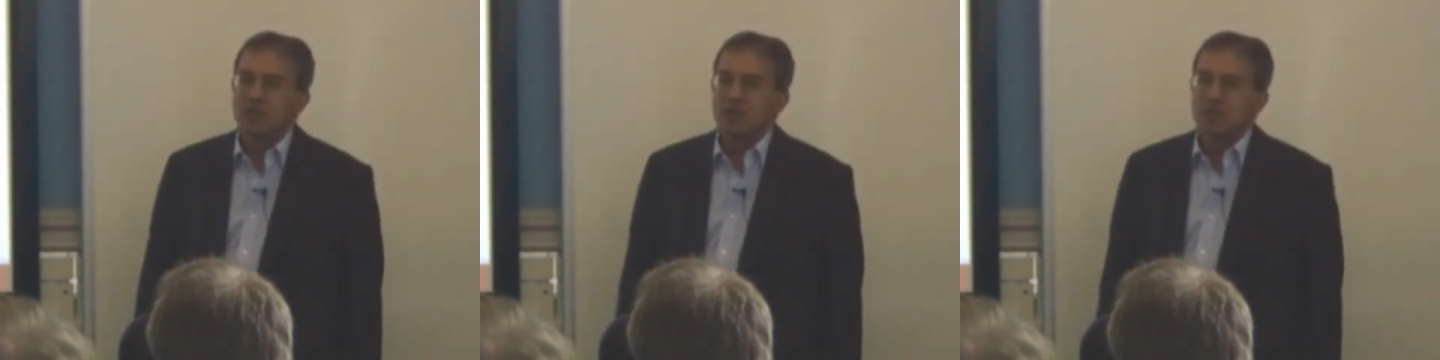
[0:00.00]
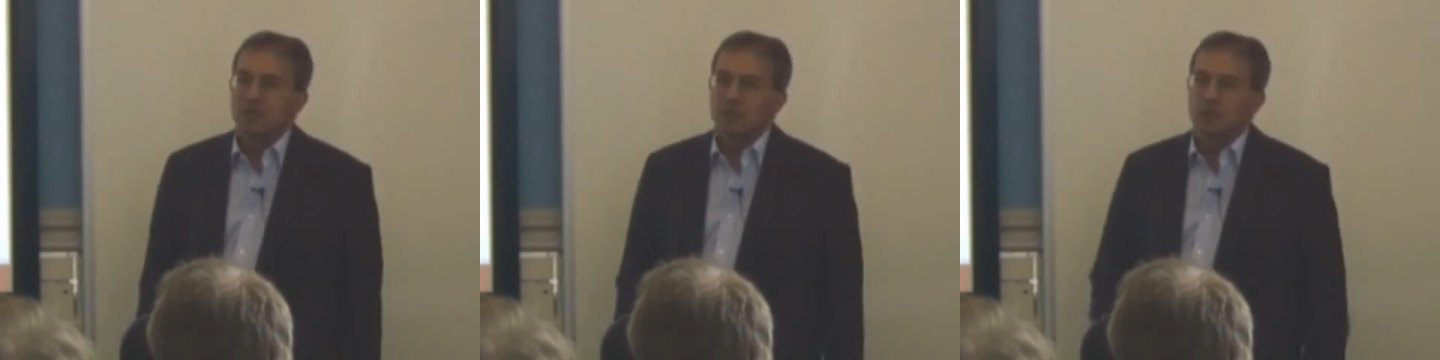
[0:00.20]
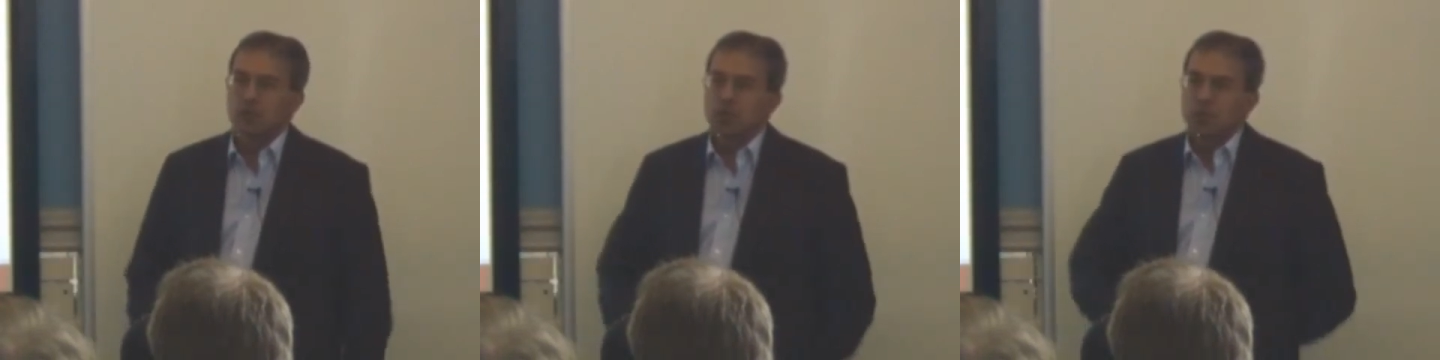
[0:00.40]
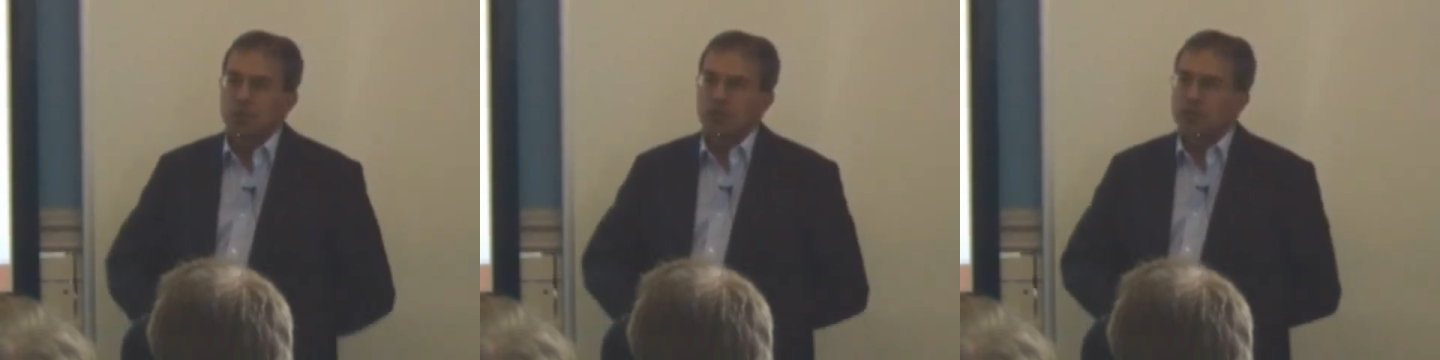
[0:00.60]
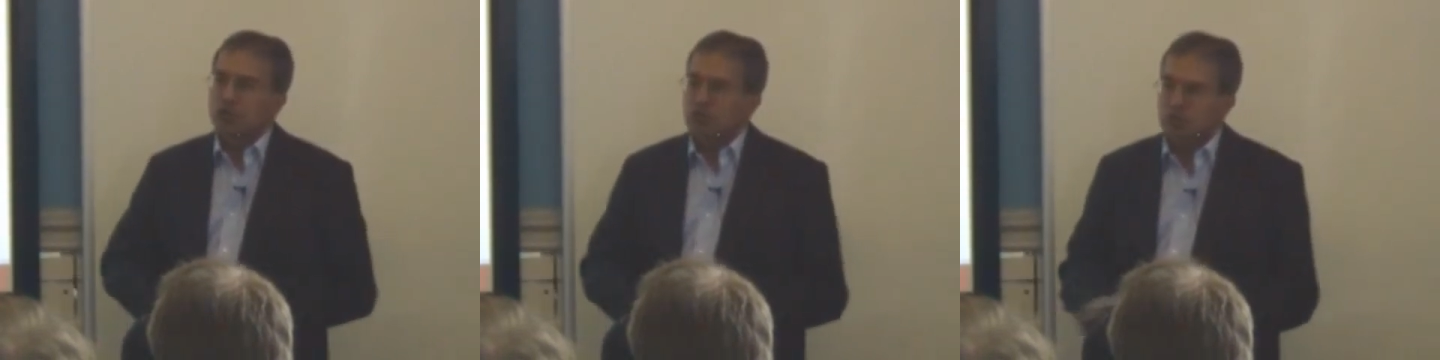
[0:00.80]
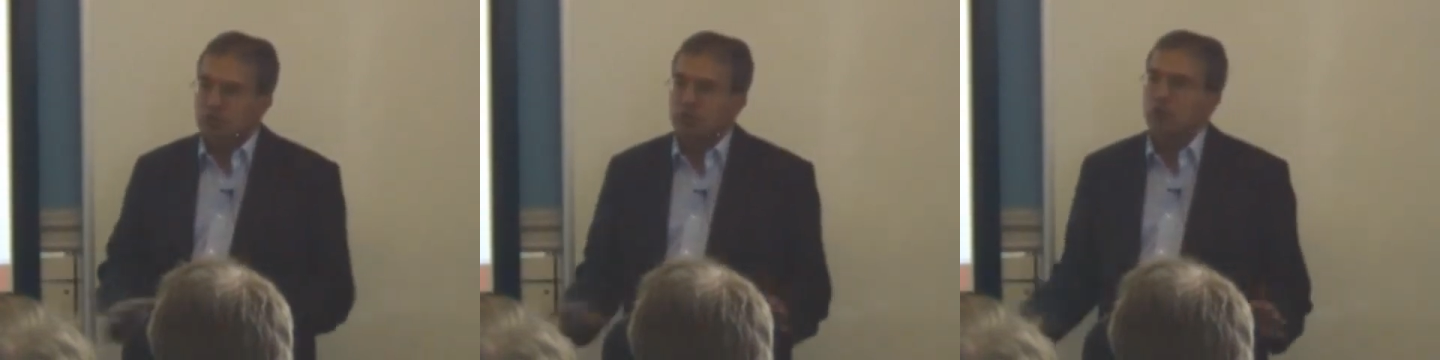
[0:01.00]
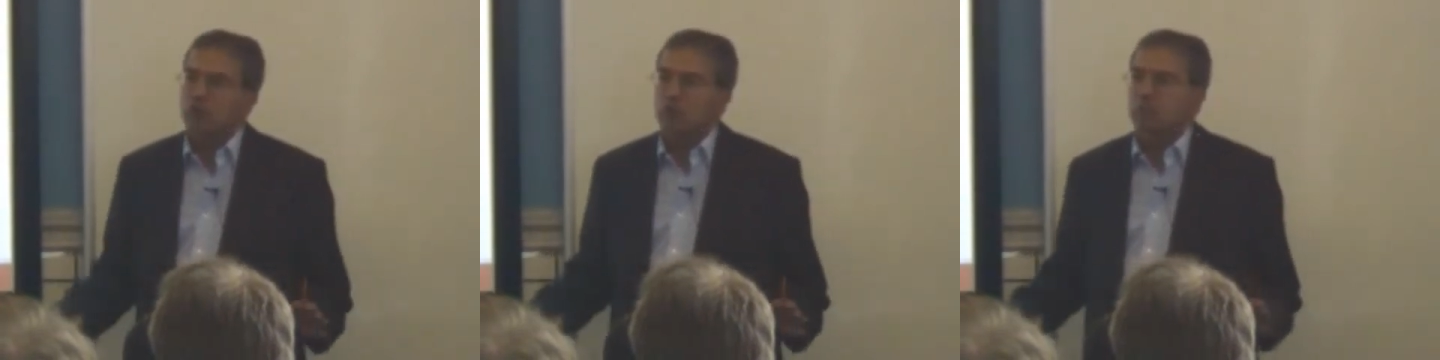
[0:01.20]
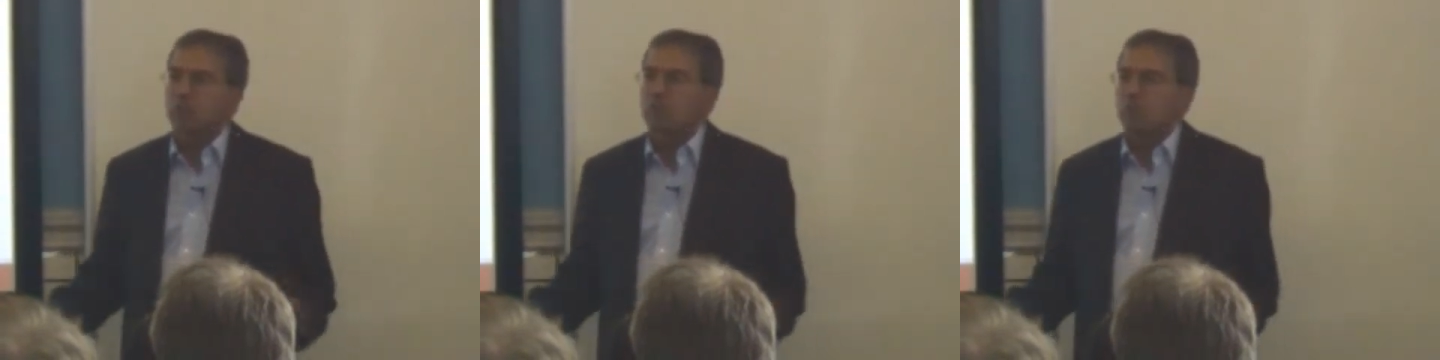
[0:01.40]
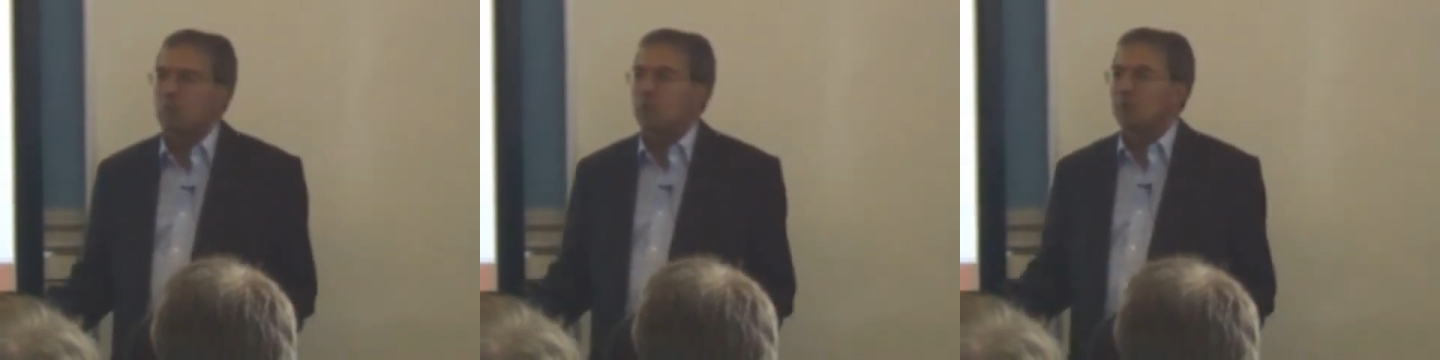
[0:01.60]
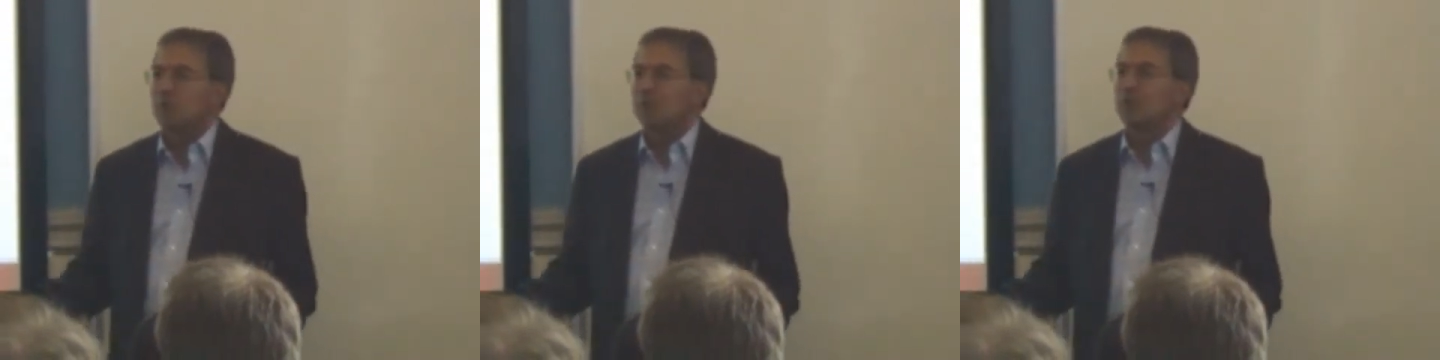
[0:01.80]
So the distribution
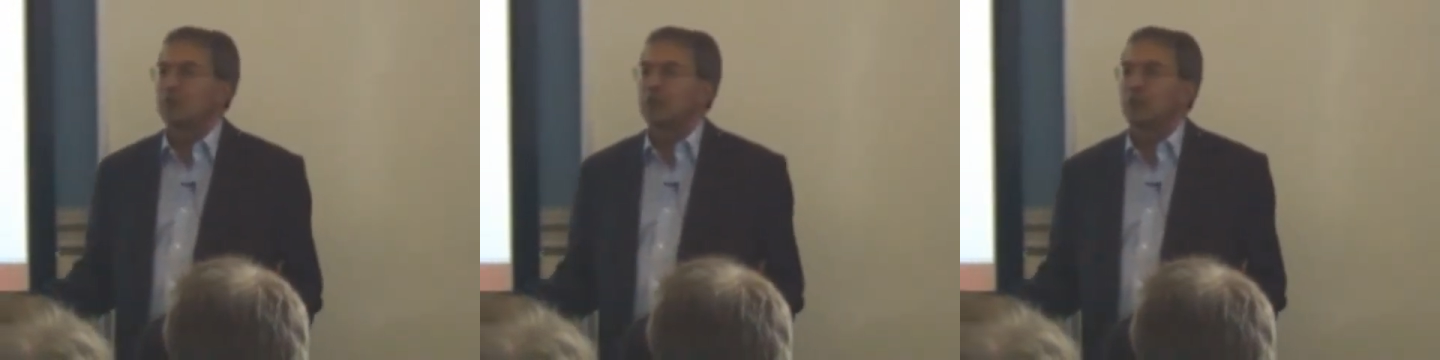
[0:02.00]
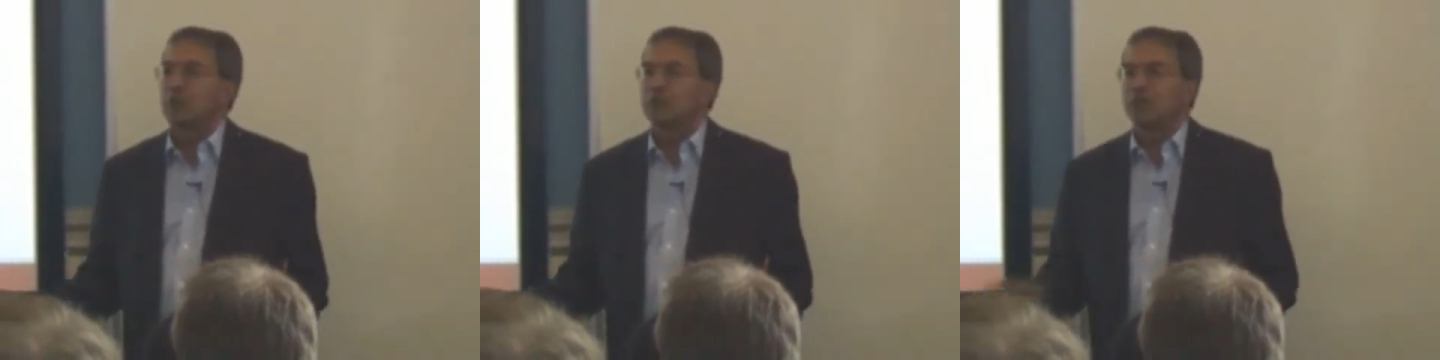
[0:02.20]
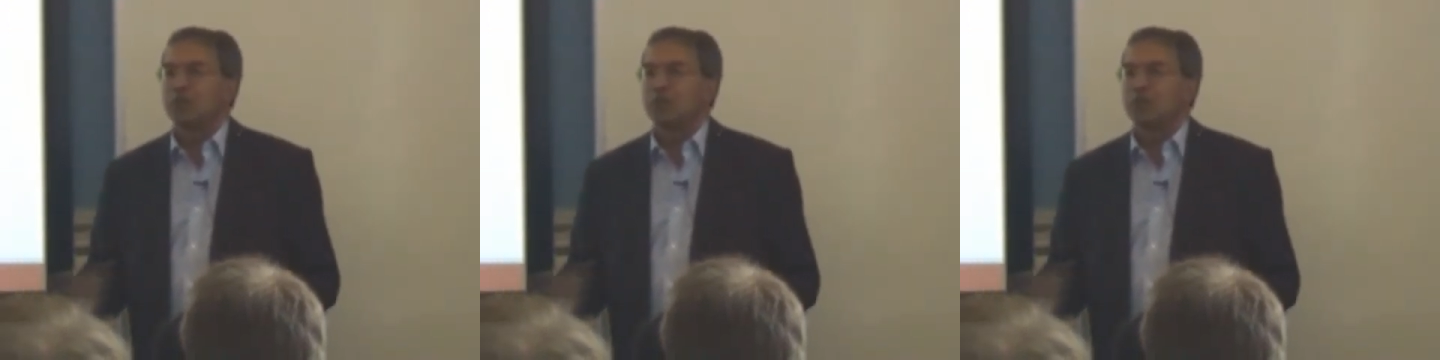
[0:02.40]
models have changed.